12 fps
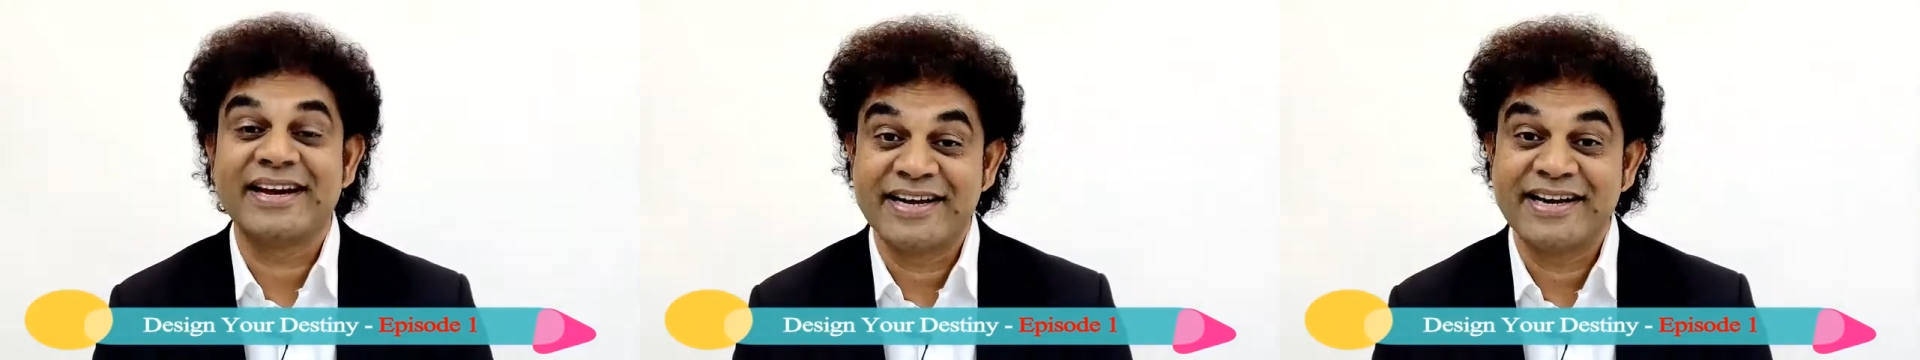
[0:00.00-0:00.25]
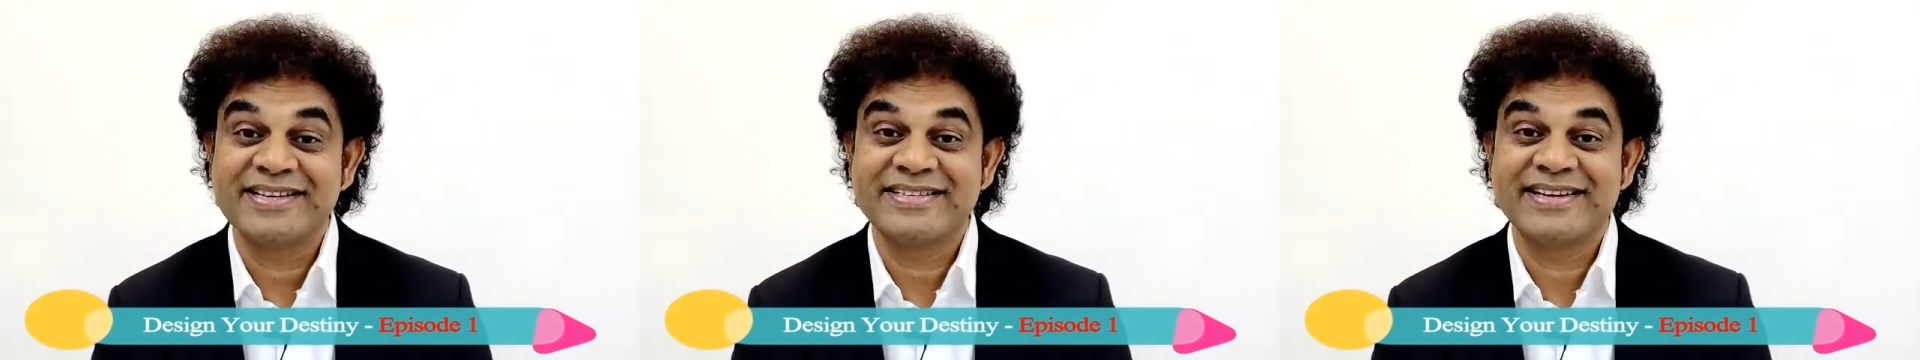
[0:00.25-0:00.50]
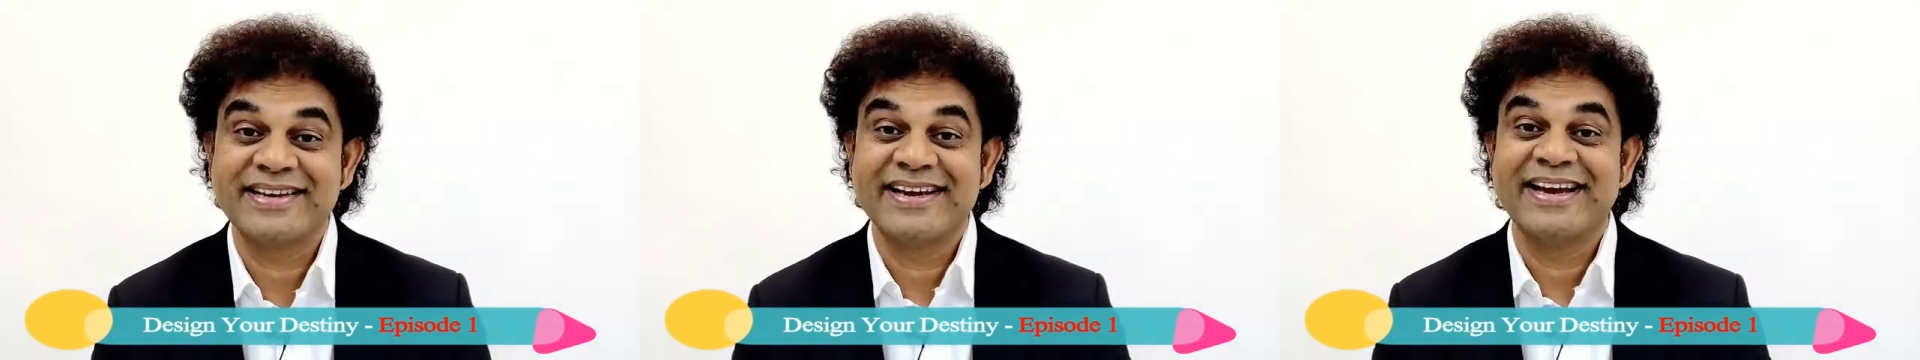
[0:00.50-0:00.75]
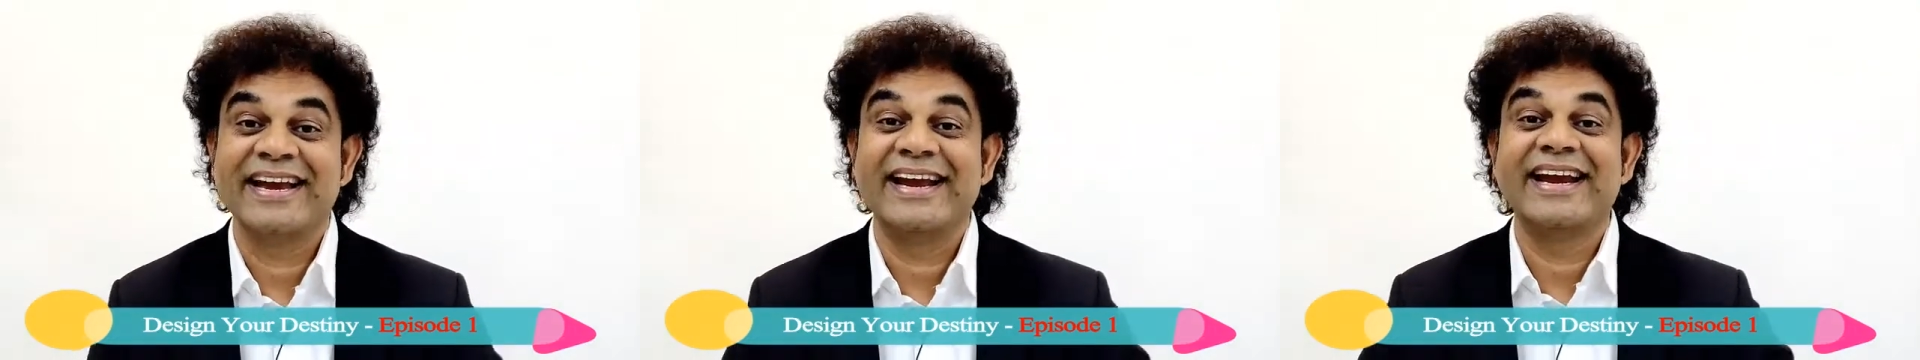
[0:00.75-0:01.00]
does,
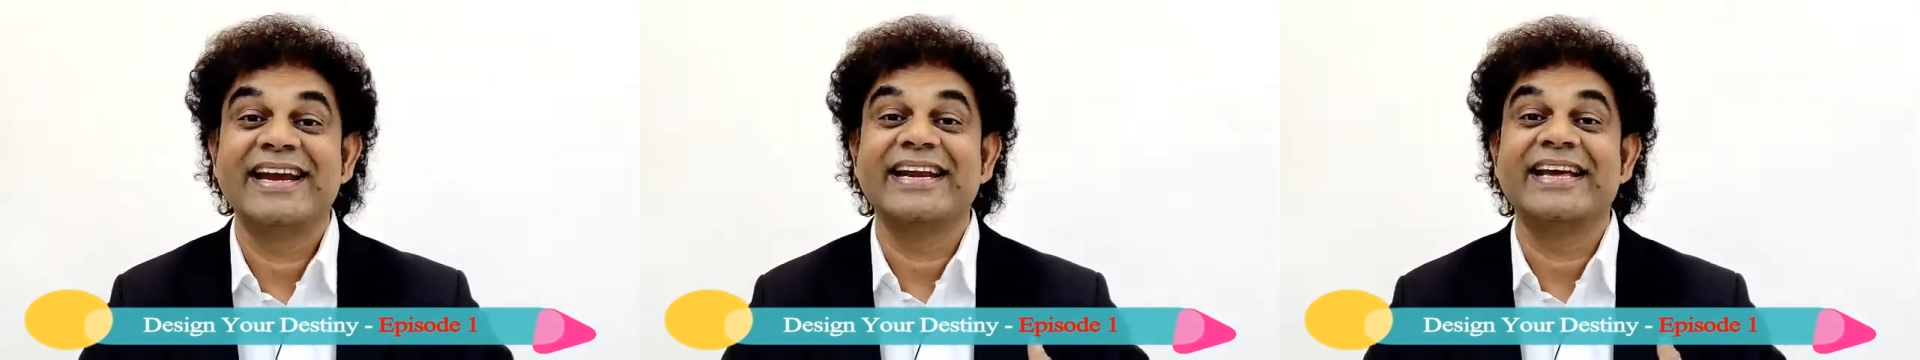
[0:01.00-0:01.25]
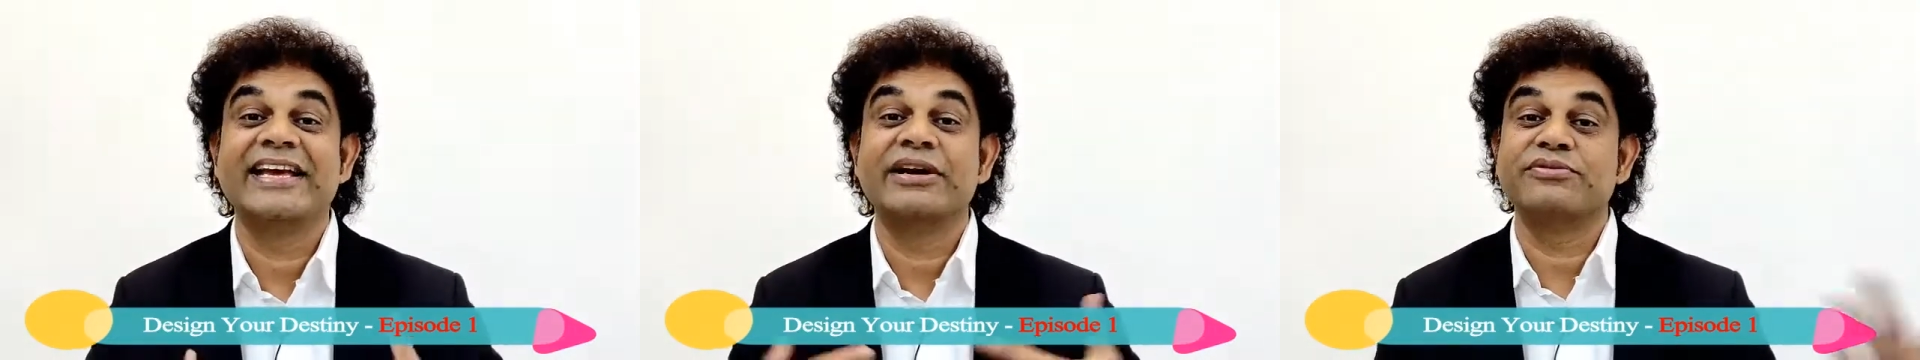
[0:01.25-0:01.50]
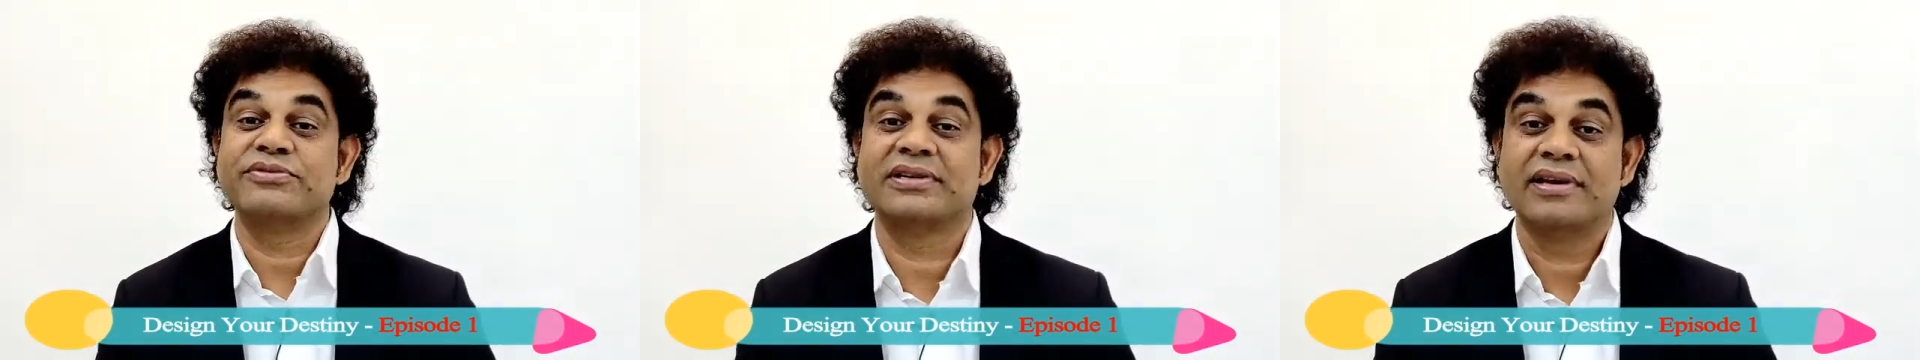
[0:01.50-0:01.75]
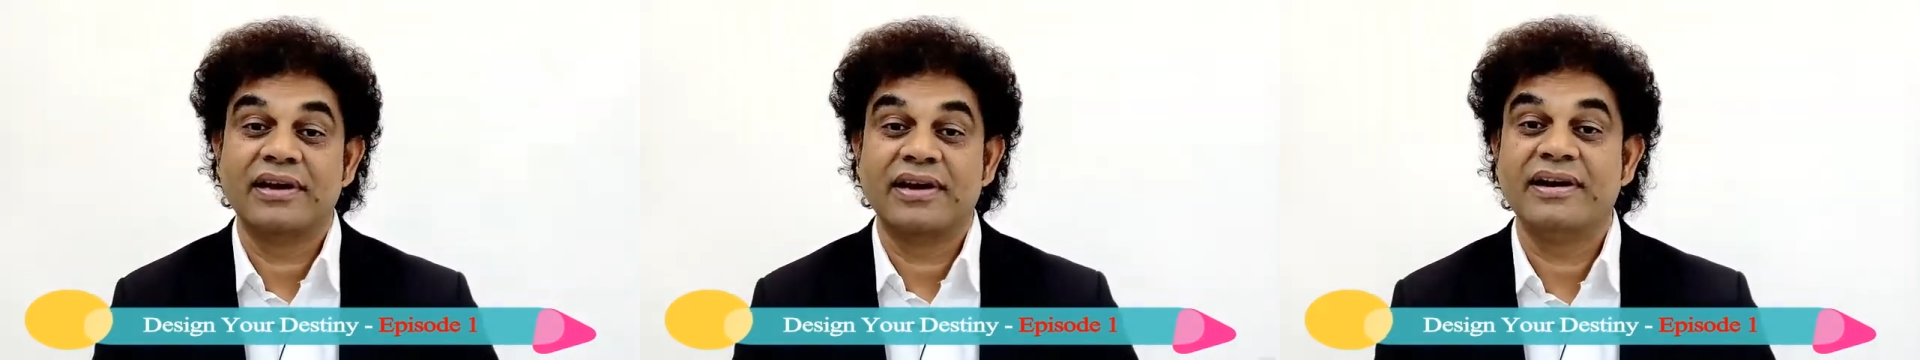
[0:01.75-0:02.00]
it
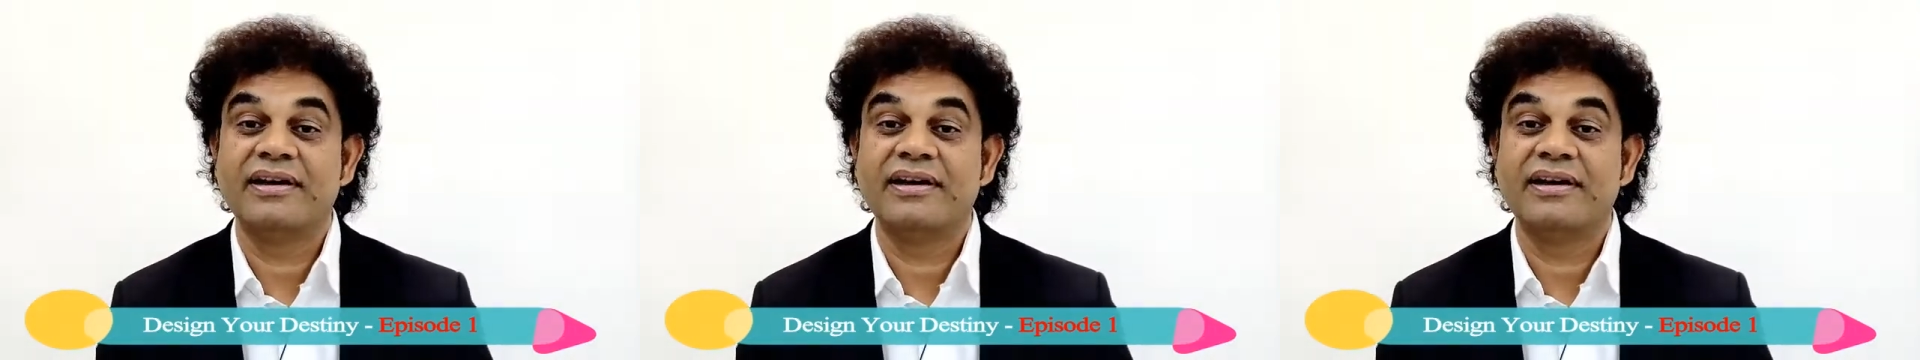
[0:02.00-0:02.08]
gives.